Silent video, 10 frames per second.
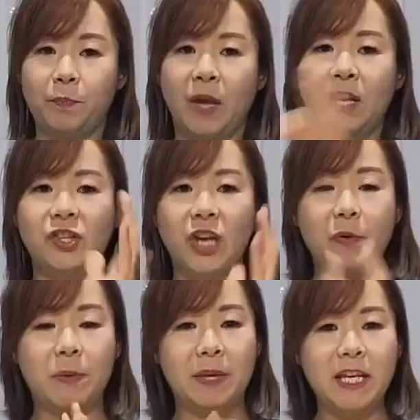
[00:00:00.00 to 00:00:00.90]
So,
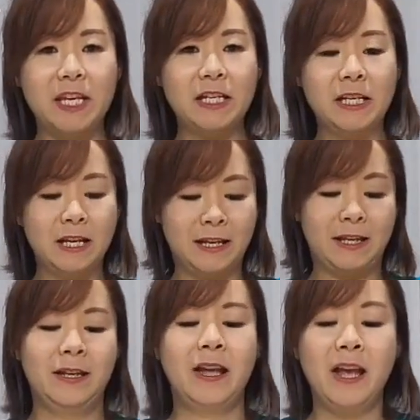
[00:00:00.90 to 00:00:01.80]
shall we
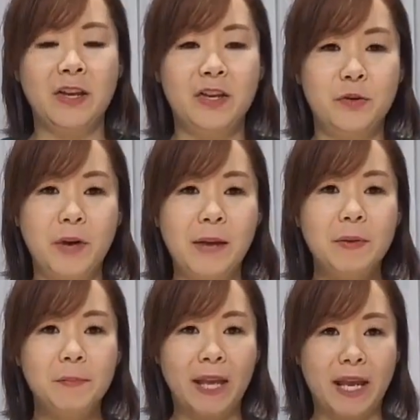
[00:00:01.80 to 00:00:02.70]
begin?
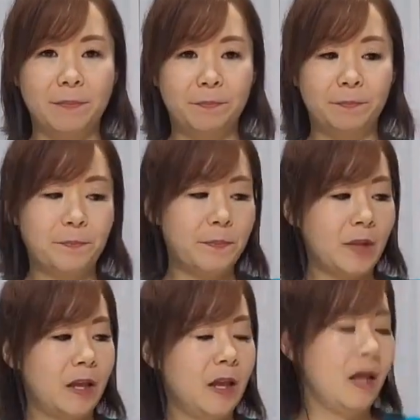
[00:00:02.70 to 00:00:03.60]
You grab your
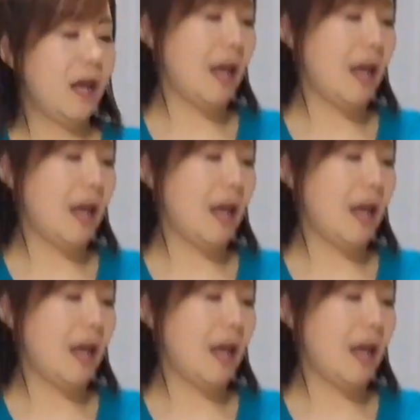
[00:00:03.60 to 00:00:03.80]
plate.